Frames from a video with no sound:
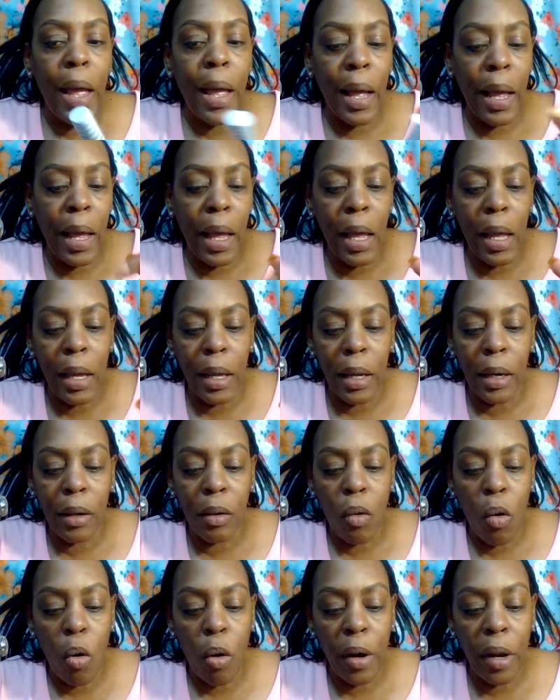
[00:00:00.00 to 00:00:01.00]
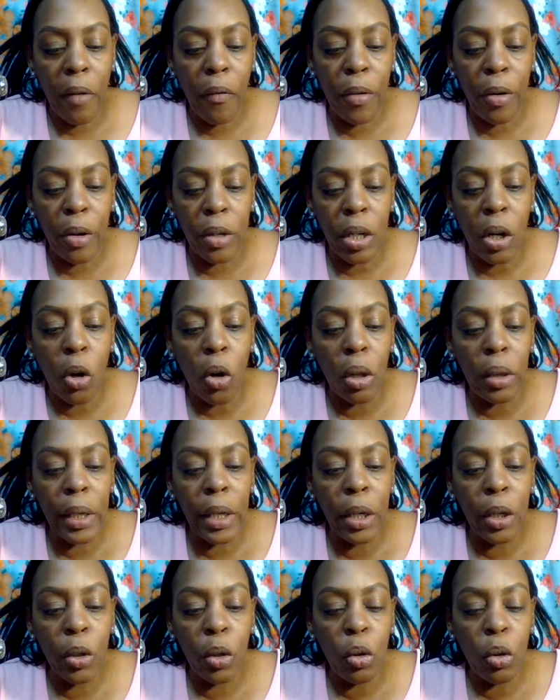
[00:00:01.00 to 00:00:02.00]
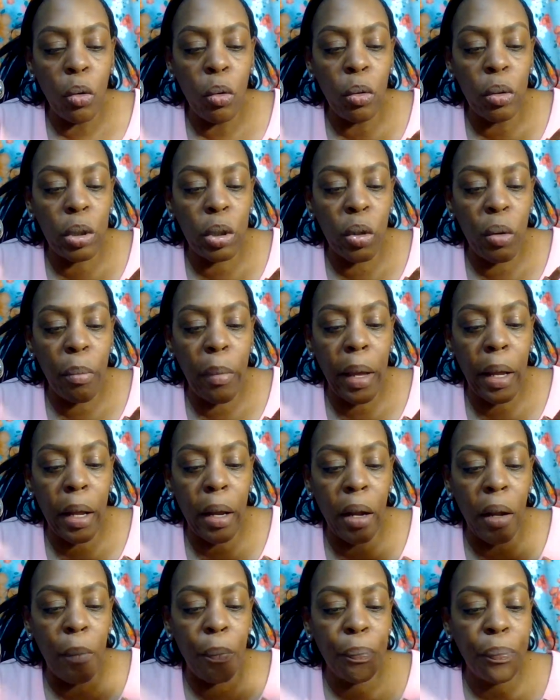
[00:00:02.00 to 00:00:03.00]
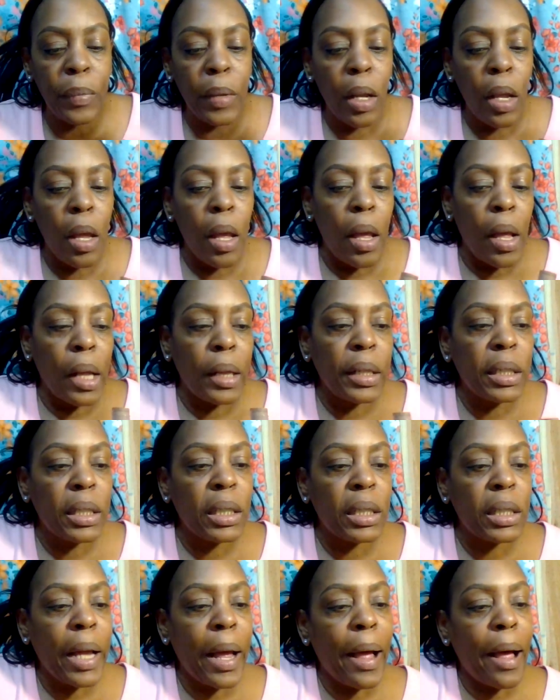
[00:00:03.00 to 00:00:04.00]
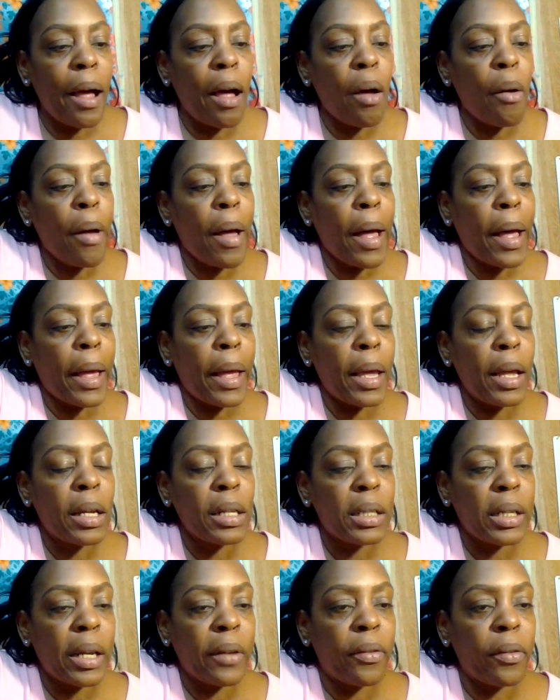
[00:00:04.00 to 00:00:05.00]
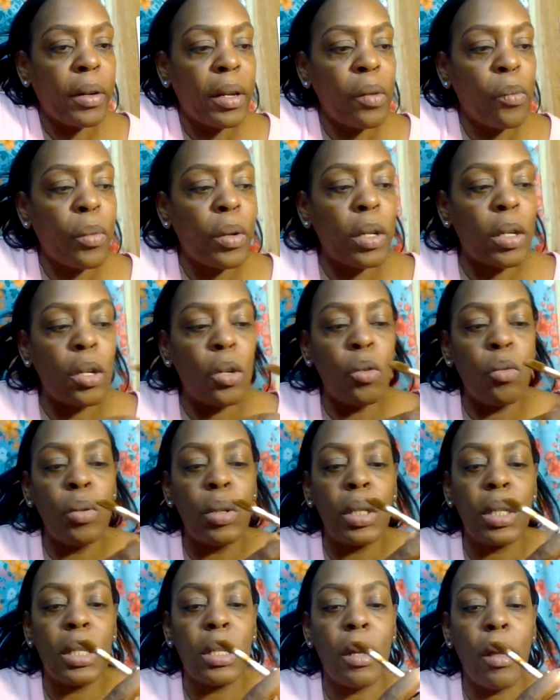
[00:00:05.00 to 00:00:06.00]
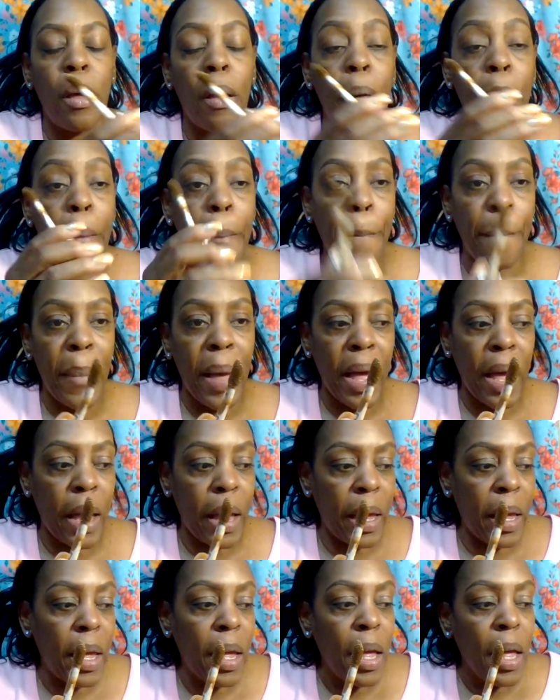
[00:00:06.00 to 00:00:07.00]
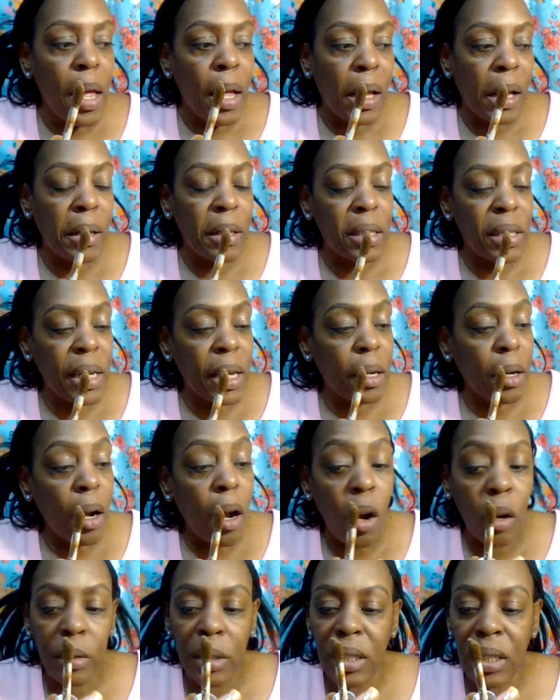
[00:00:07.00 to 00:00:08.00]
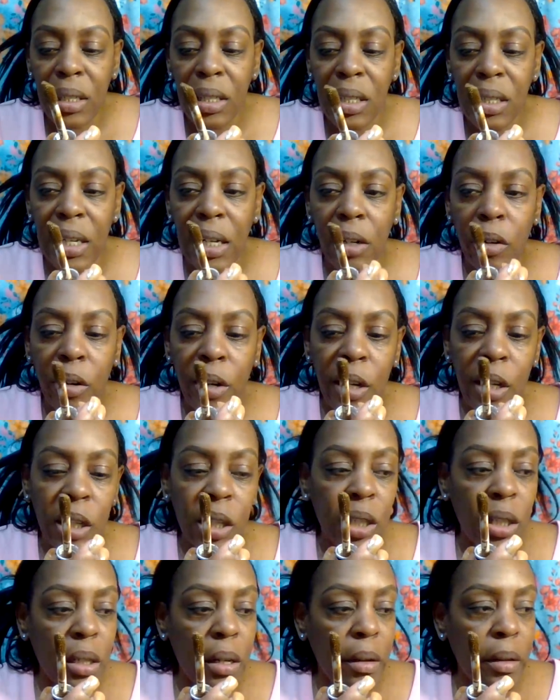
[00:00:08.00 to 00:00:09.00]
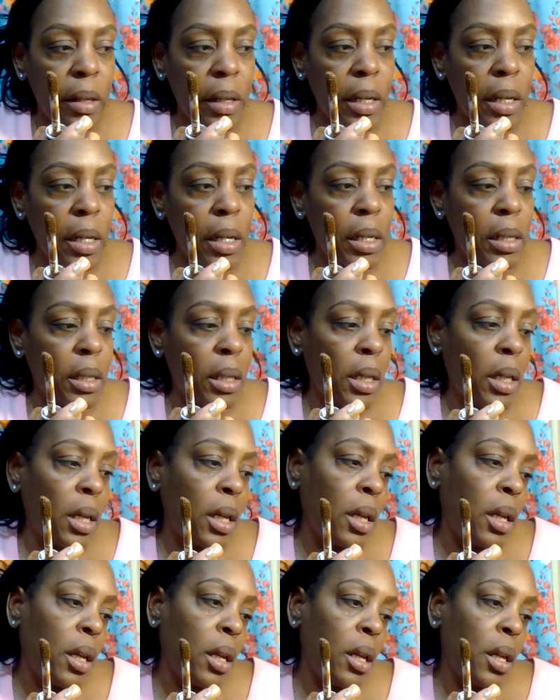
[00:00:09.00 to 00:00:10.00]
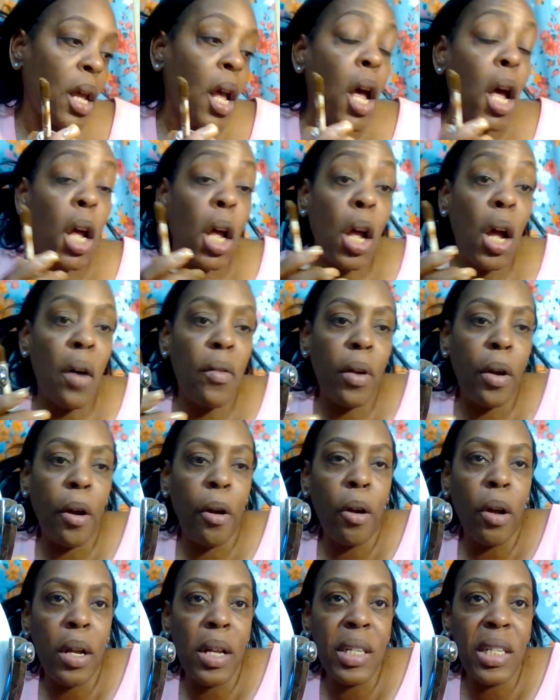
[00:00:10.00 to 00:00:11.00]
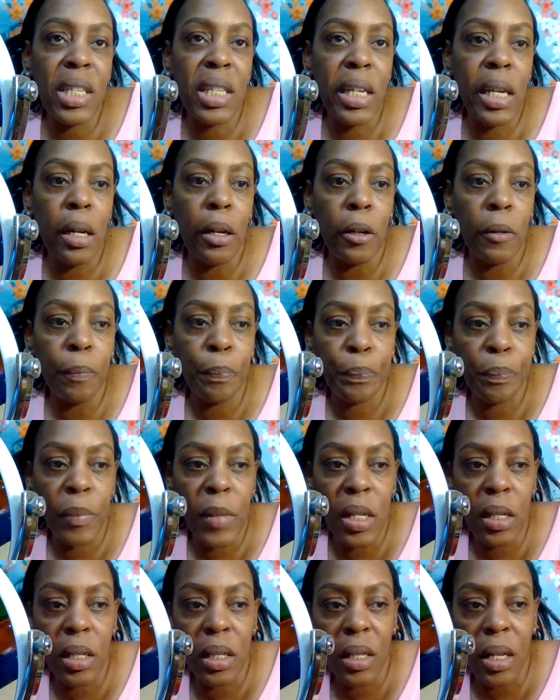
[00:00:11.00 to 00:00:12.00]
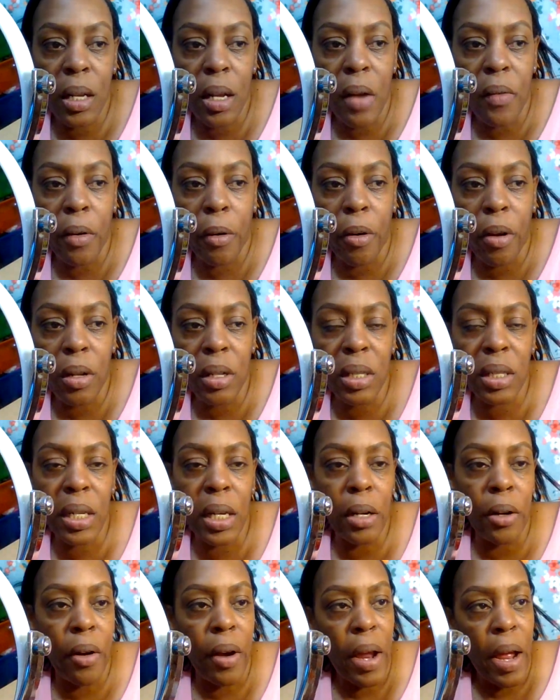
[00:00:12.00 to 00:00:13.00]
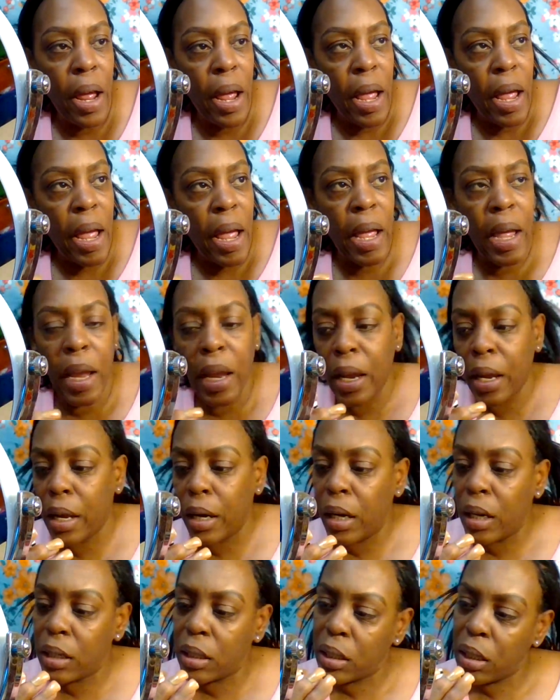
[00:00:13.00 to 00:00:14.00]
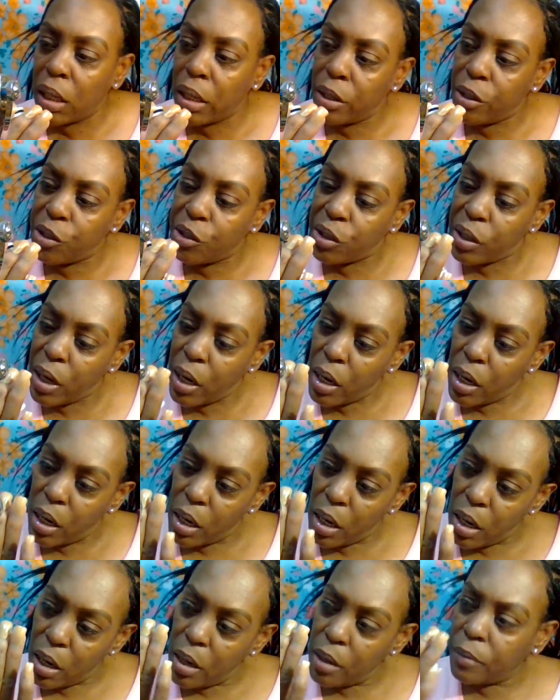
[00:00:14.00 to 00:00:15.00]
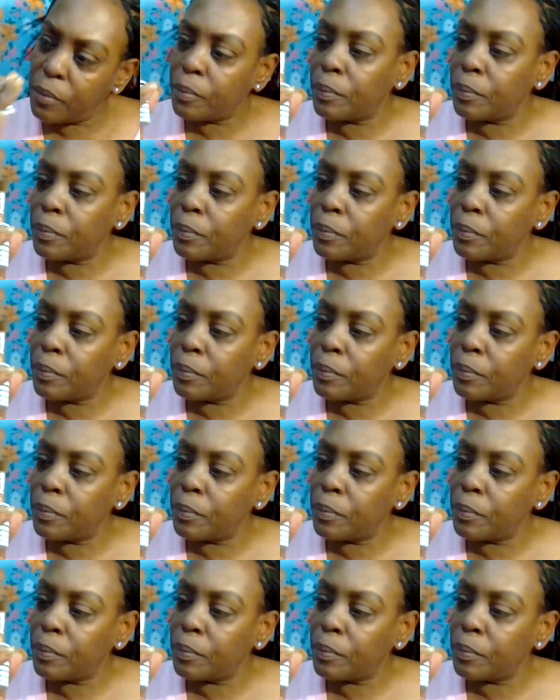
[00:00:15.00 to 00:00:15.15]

and or if you're totally new to makeup and this is how I definitely would use my concealer oh this concealer is is the CoverGirl concealer this is the CoverGirl concealer and let's see the shade